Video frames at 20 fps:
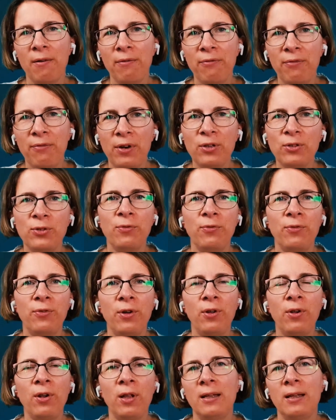First of
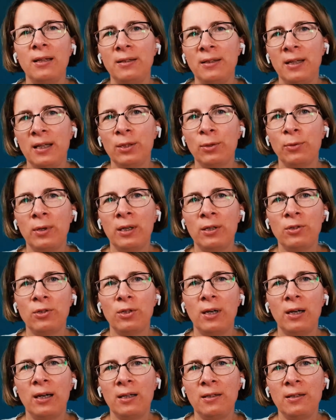all,
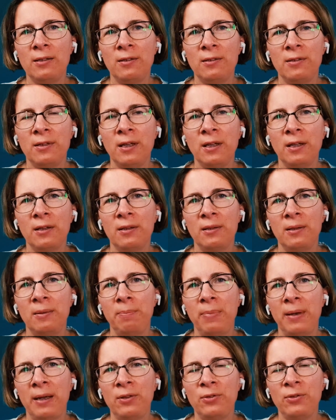NetCrunch licensing
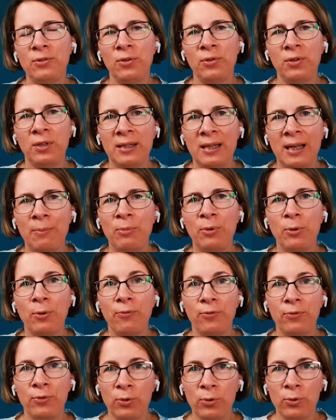depends on the number
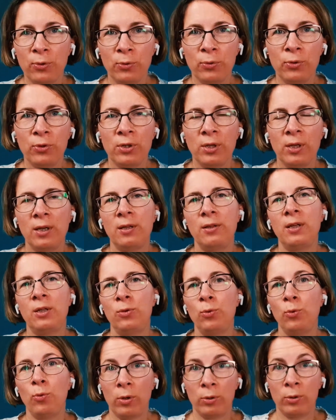of nodes
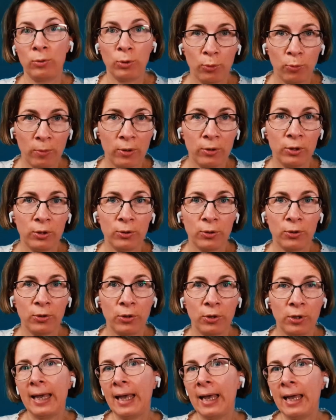that you want to
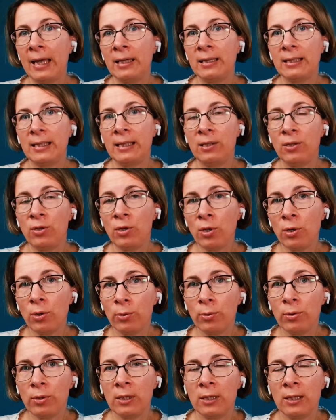monitor. And a
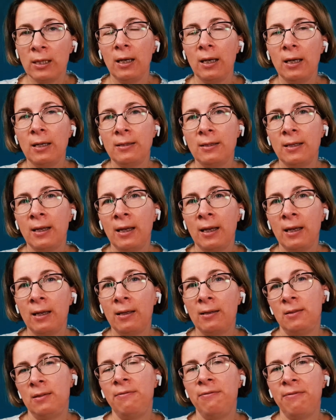node is
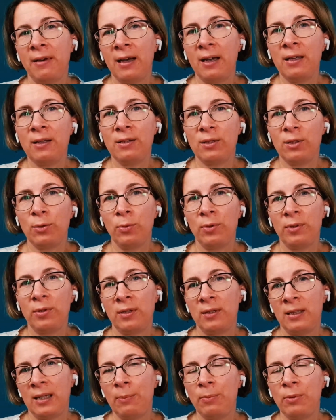a device
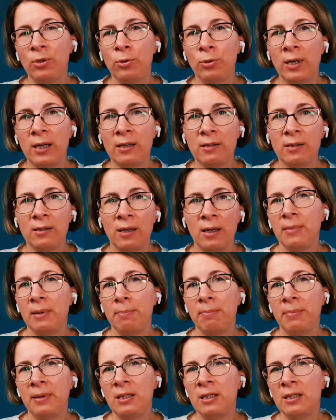with an IP address,
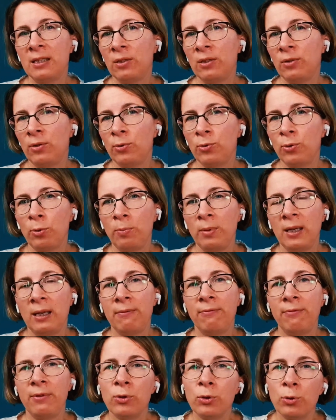but it can also
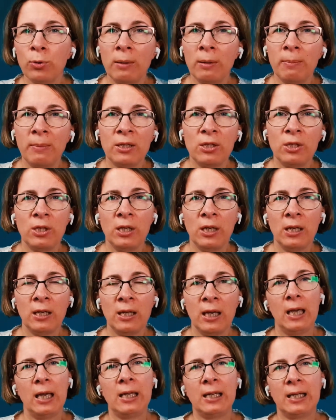be a virtual
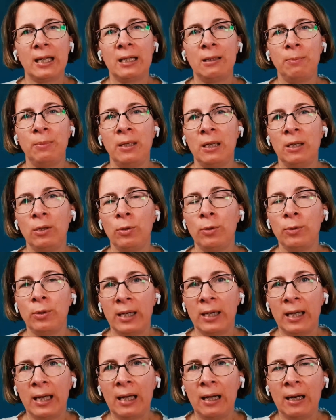machine, it can be a
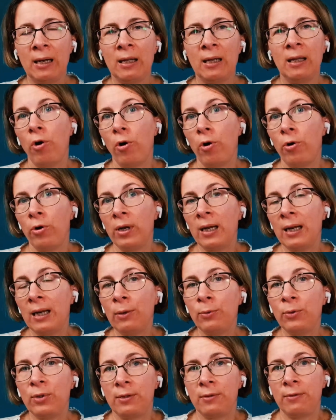URL or a
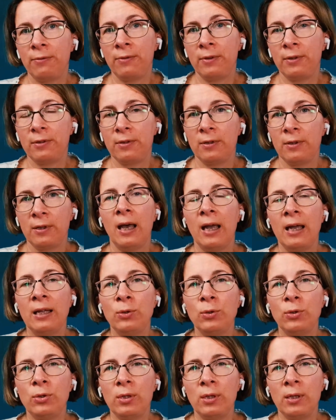cloud service.
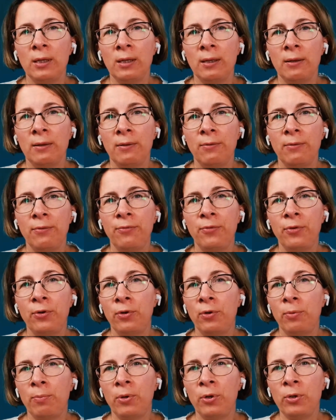And
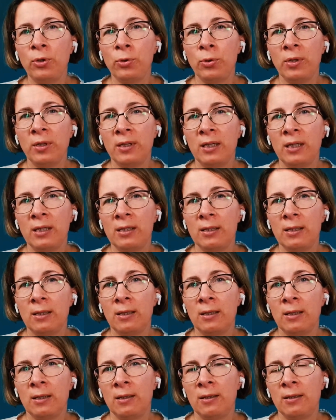for monitoring
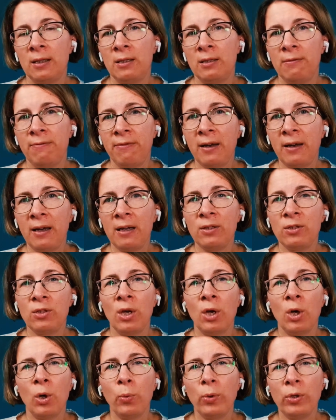the
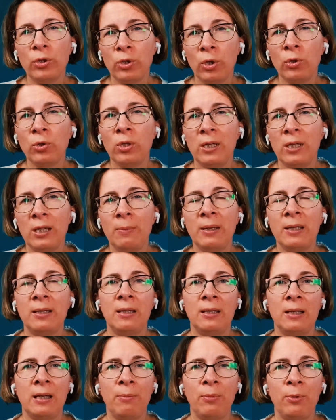device, we don't
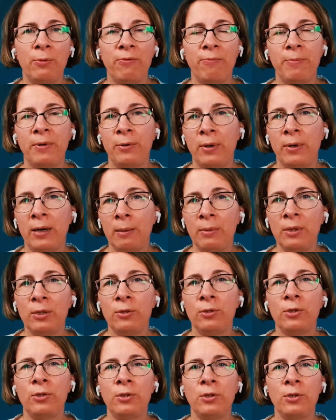limit the number of
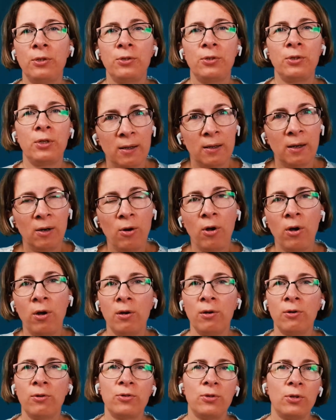parameters,
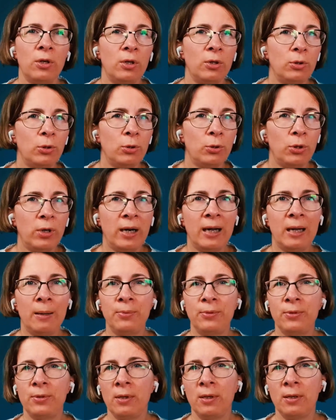logs,
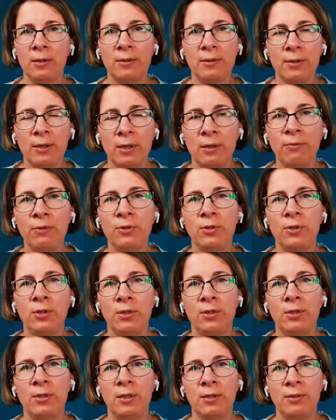traps,
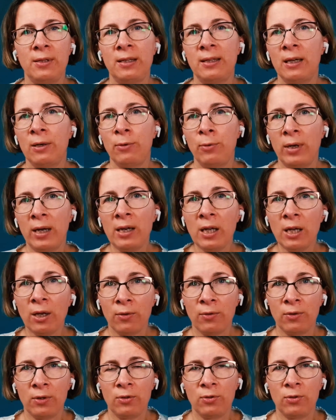services that are
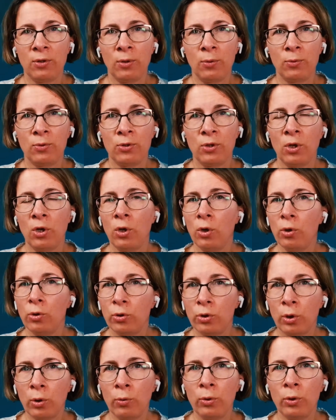running on this node.
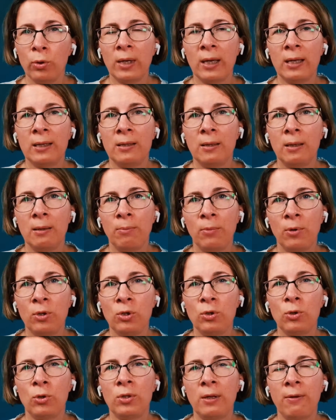So you can
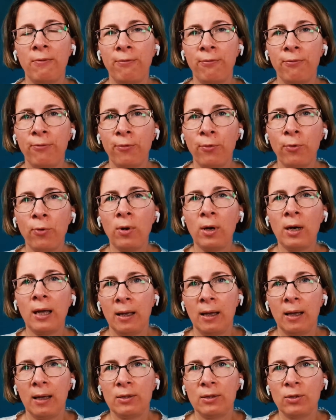monitor the full
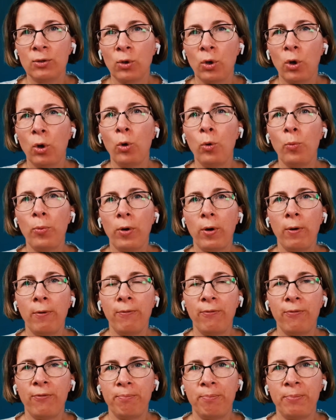scope
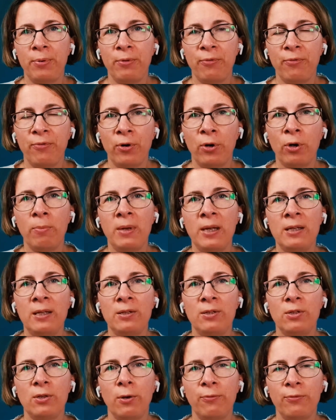of
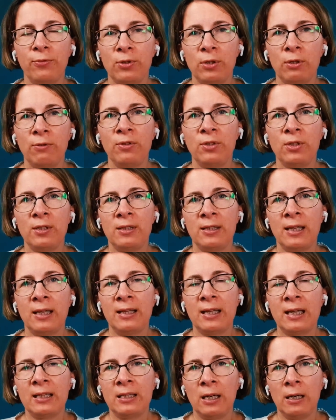performance of services
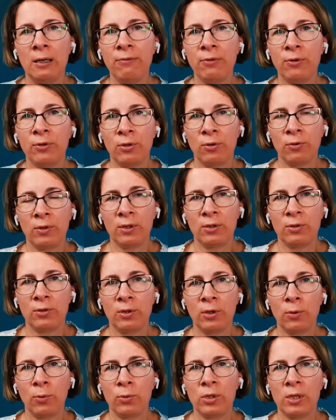that are delivered on this
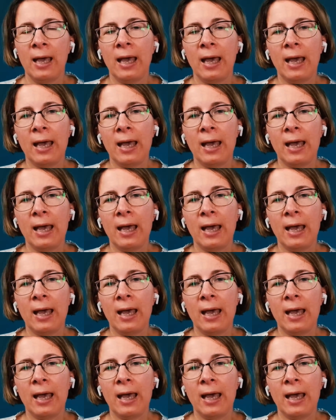node.